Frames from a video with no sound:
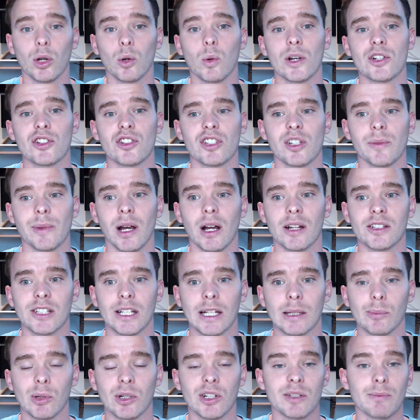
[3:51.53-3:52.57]
question to be
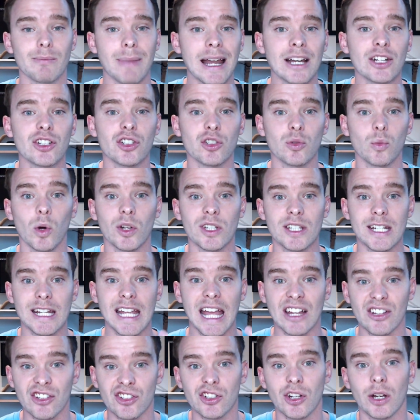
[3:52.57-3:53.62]
asking because managers want to
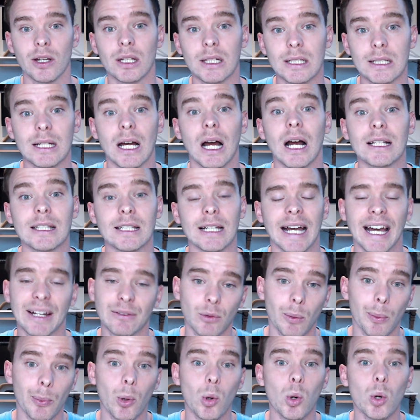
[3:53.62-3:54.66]
get certain data and
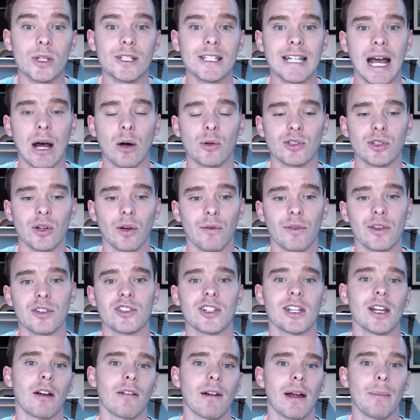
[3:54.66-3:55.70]
reports out of the
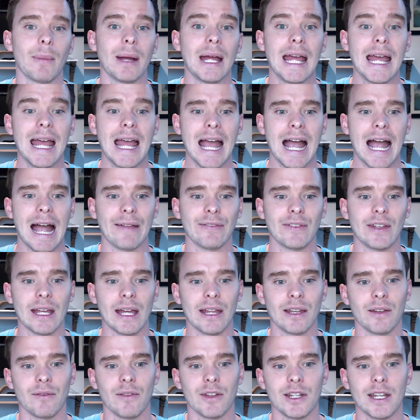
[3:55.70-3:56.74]
CRM at the
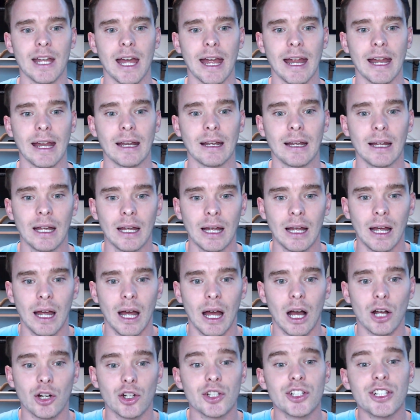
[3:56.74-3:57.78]
end of the day.
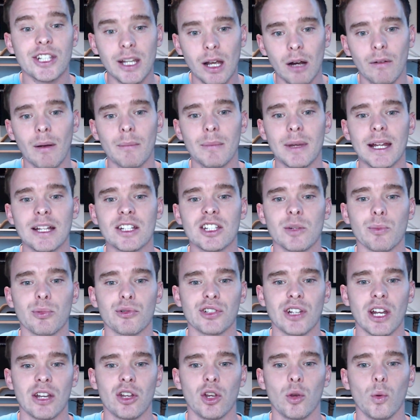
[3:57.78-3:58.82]
A good CRM needs to
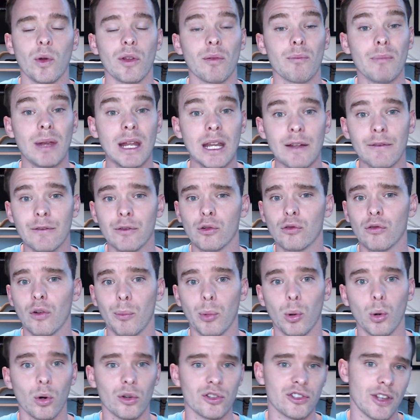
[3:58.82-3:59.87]
present you with meaningful
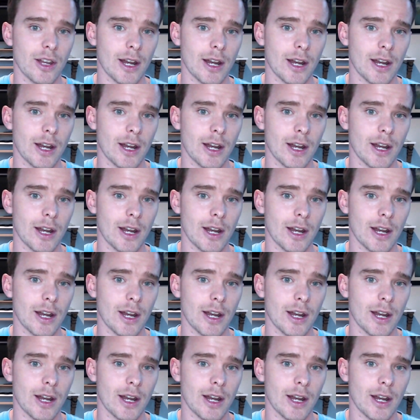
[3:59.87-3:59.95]
reports that